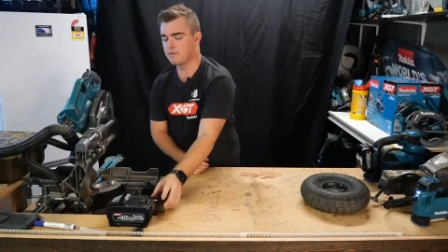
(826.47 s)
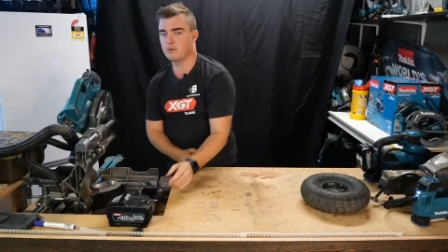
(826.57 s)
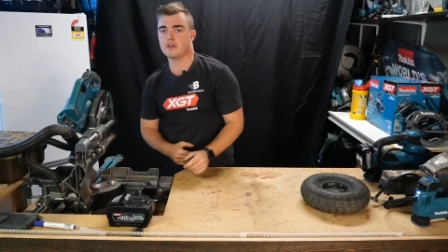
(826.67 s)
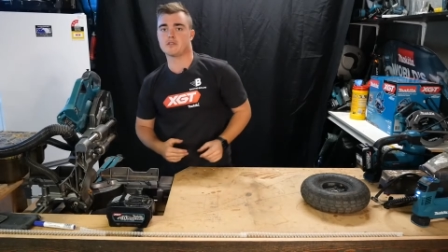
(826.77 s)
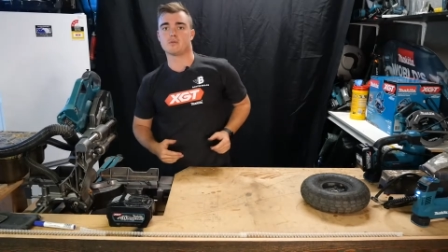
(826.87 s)
If you
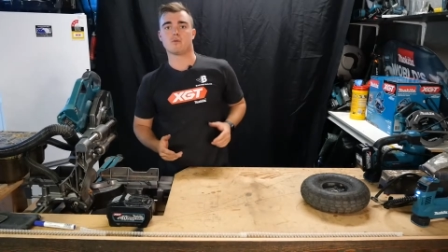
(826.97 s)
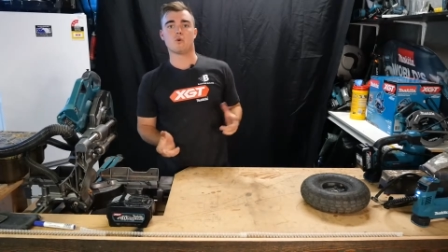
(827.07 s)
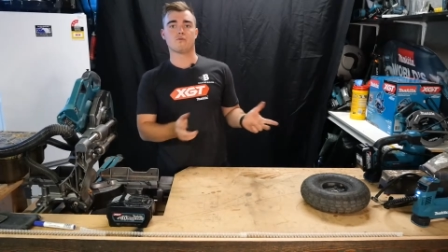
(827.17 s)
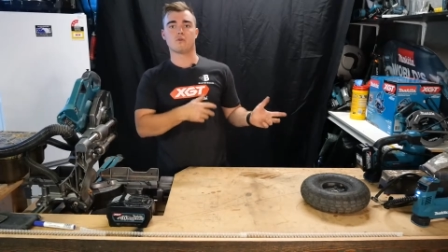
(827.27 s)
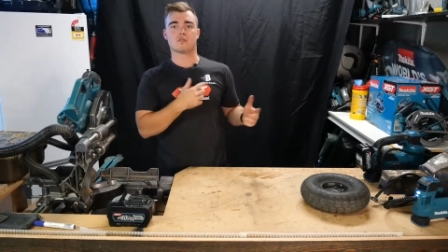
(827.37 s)
want to do
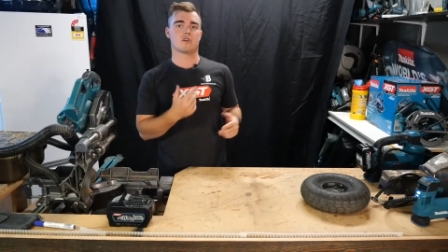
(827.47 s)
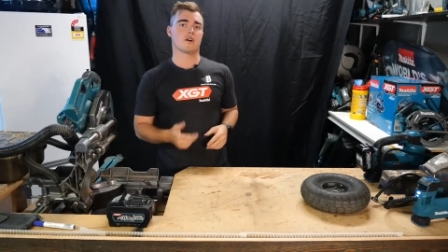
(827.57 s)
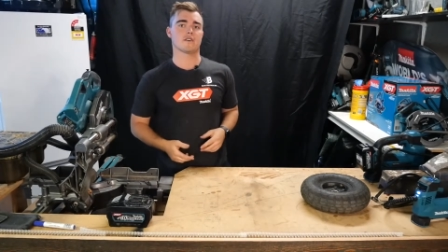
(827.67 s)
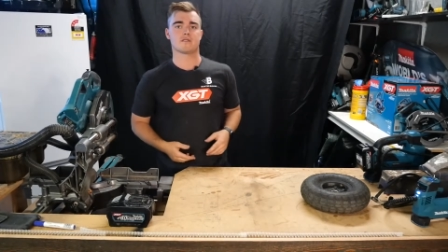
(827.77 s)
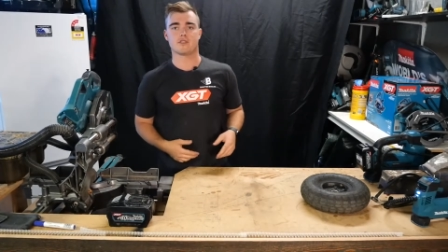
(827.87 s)
all four
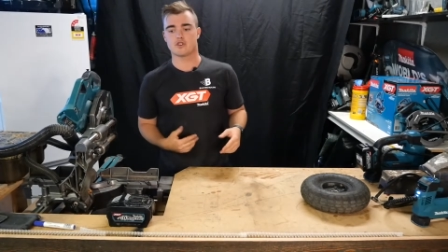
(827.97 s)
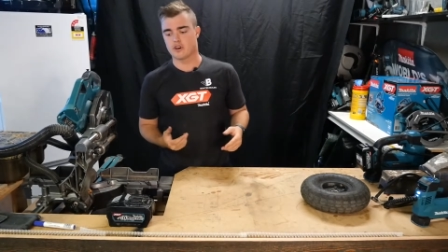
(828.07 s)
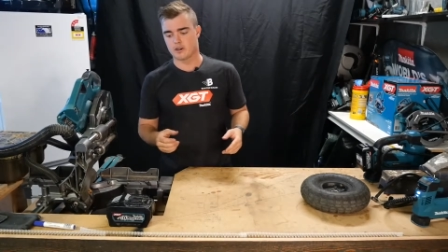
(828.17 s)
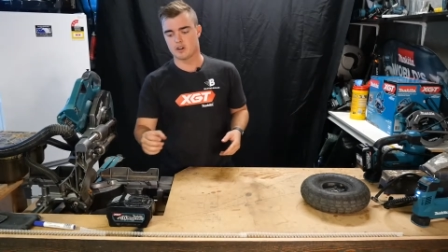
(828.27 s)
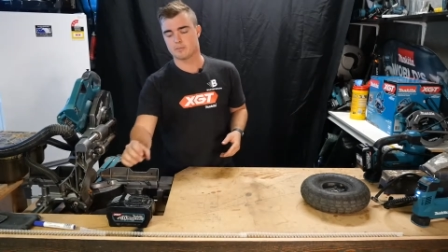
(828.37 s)
tyres of your
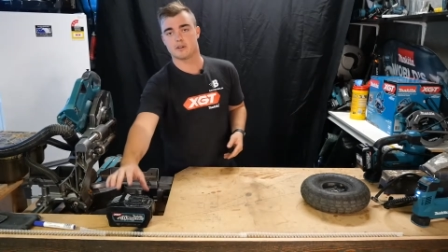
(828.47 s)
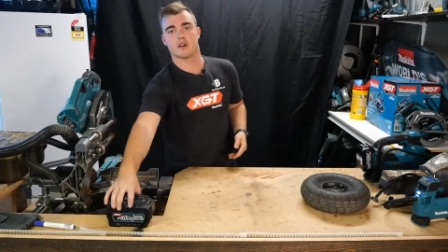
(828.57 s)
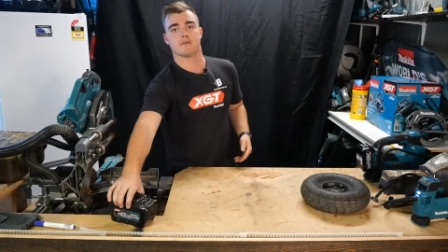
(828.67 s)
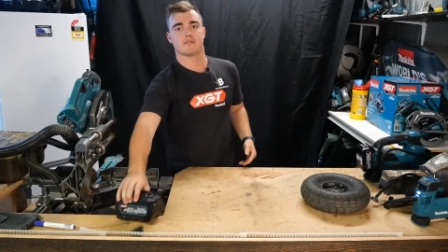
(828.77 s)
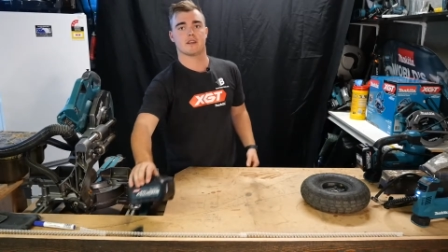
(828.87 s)
truck, I'd be
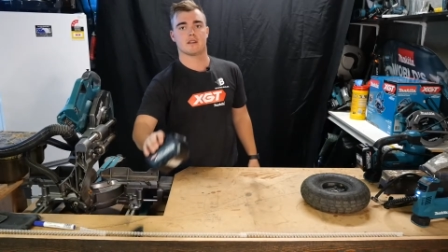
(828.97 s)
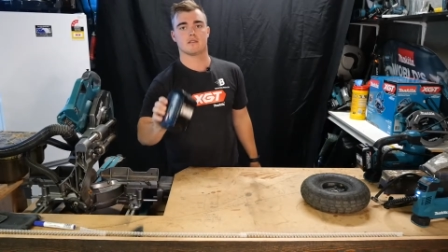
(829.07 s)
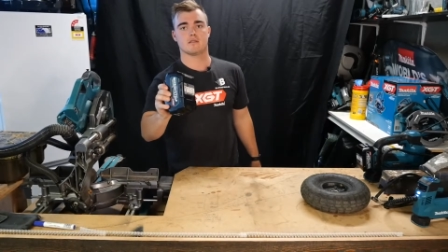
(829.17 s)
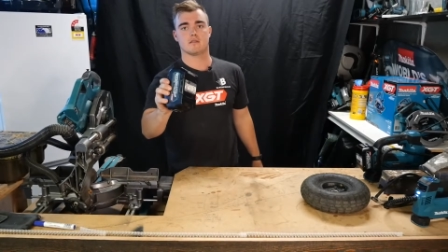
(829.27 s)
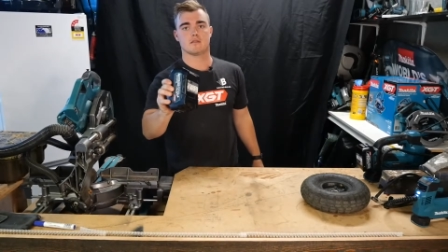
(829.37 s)
going for
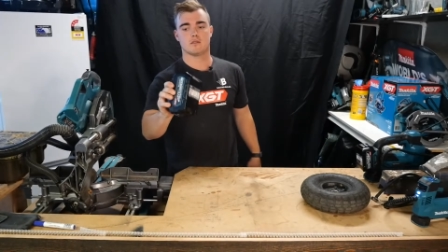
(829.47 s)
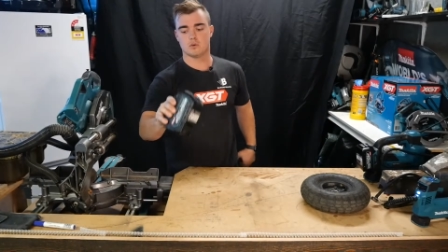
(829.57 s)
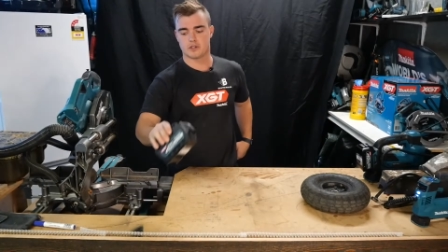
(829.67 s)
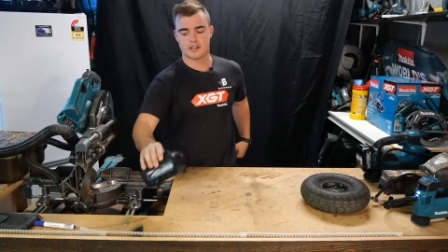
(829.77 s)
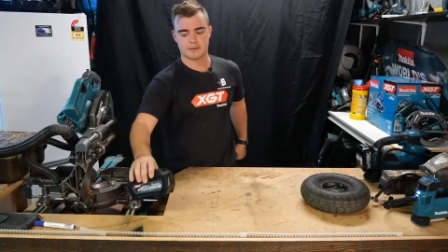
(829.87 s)
that
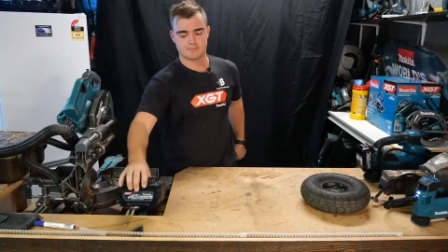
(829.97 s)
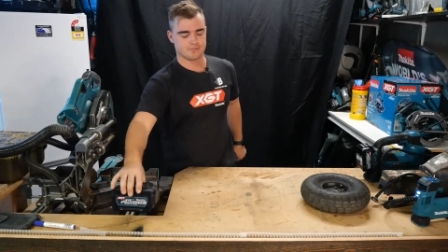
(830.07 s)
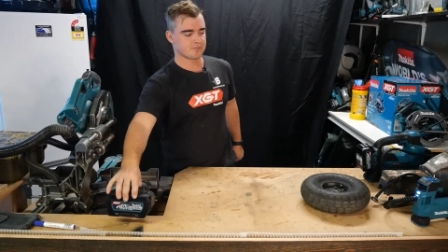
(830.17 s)
all day.